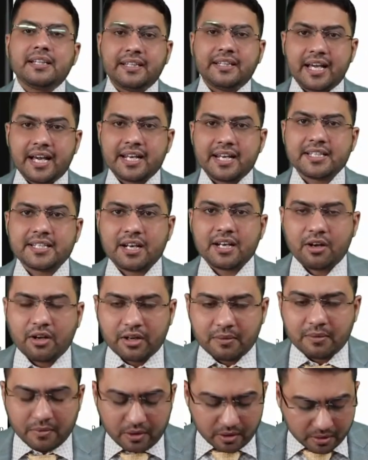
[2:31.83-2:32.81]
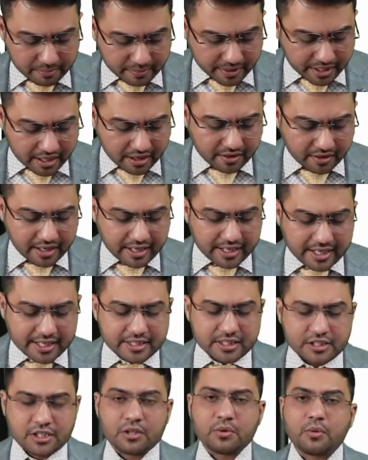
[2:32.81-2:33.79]
there is an umbrella
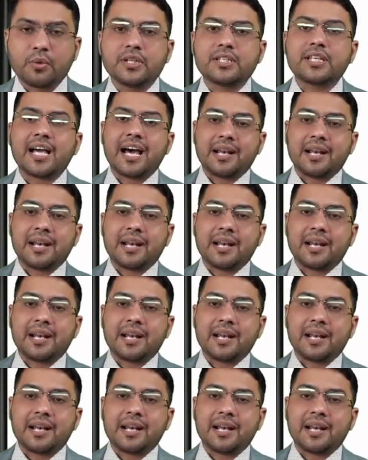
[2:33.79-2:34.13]
organization which